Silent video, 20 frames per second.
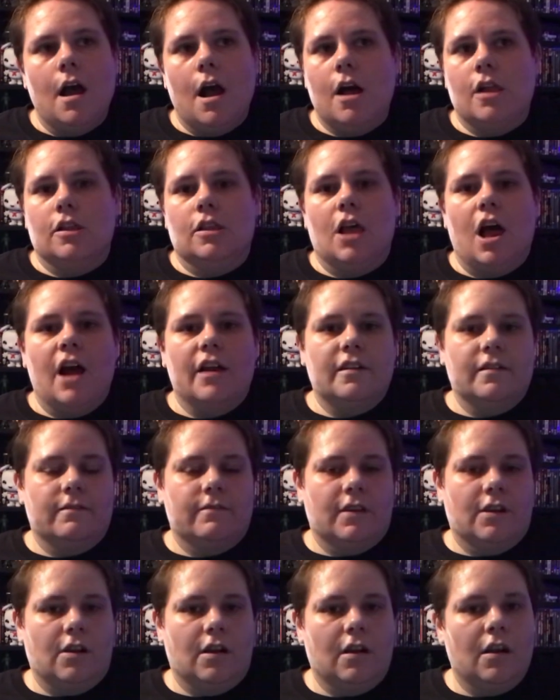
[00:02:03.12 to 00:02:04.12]
a lot of
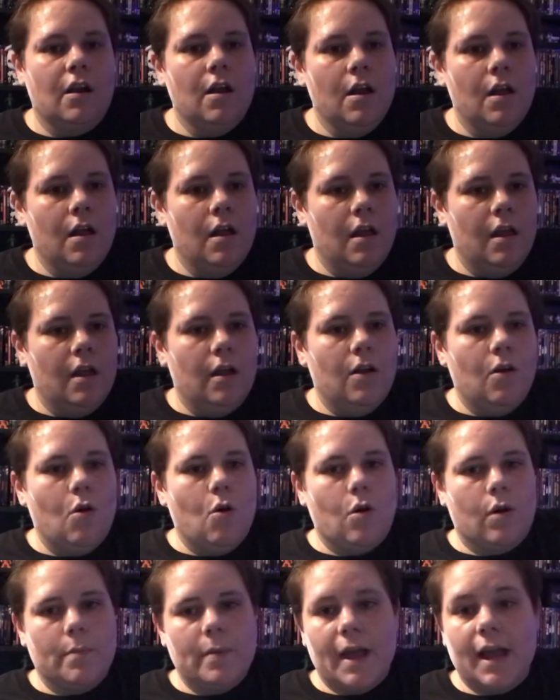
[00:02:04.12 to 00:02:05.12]
their
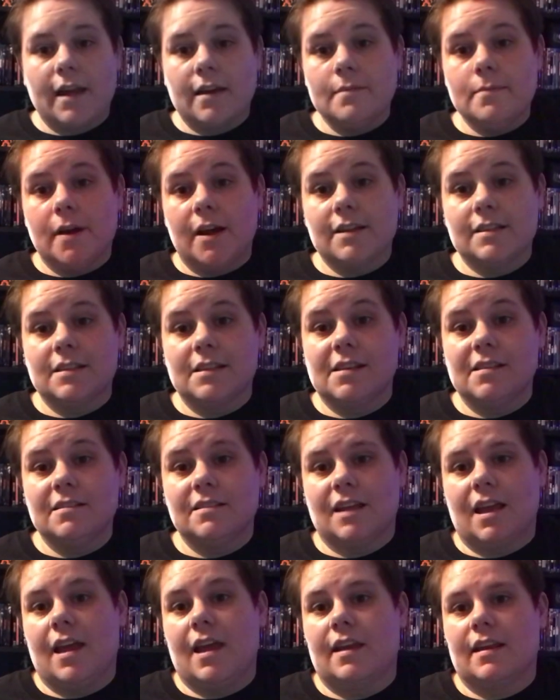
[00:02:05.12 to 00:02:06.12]
Horpack
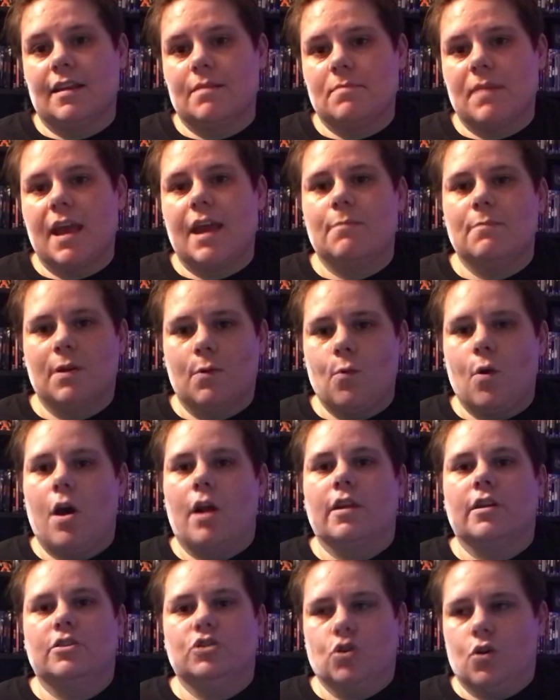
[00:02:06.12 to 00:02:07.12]
unboxings, and it made me
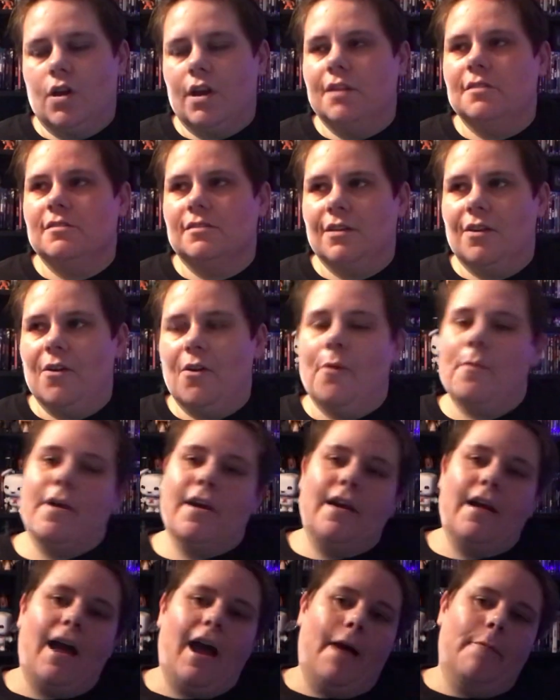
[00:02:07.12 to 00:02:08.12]
want to join. So
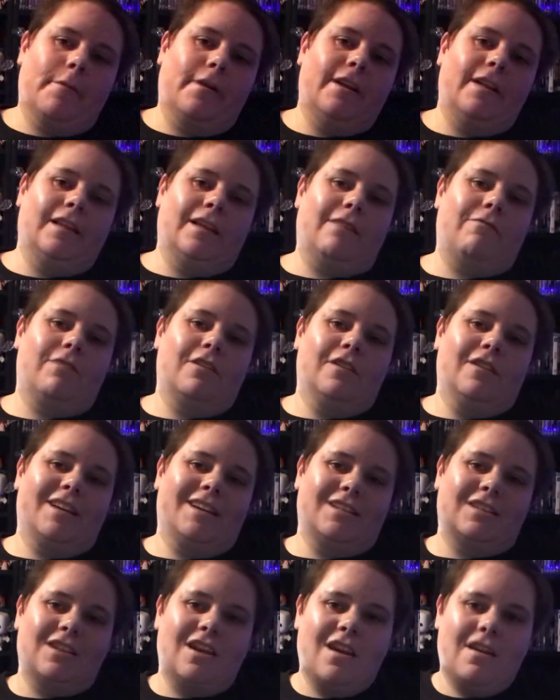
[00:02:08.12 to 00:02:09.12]
I'm gonna leave the
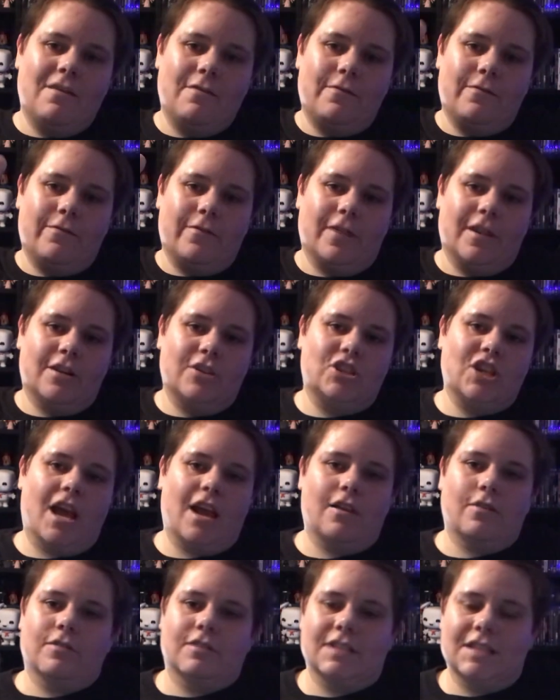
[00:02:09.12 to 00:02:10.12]
links for their
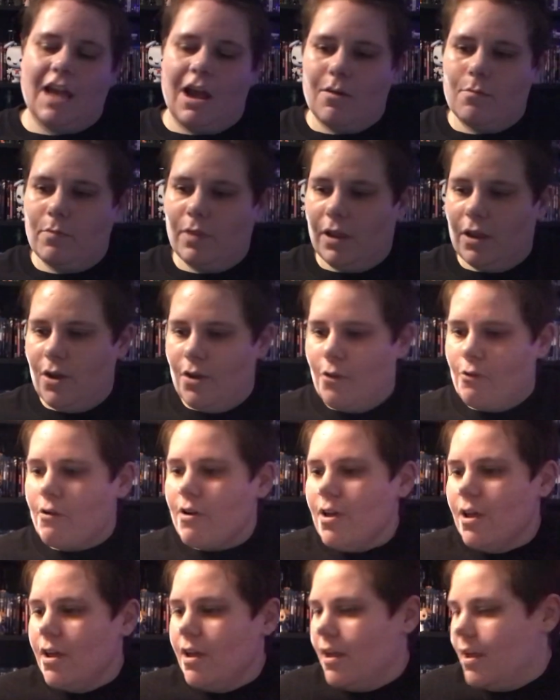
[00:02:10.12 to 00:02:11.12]
channels down below.
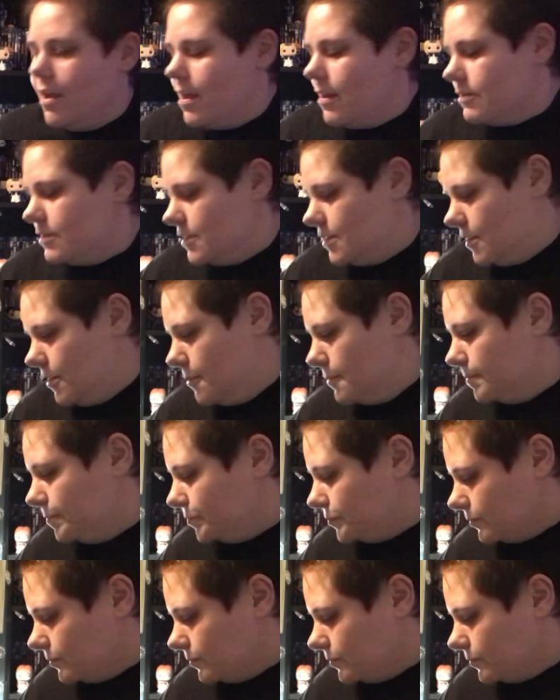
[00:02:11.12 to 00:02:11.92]
So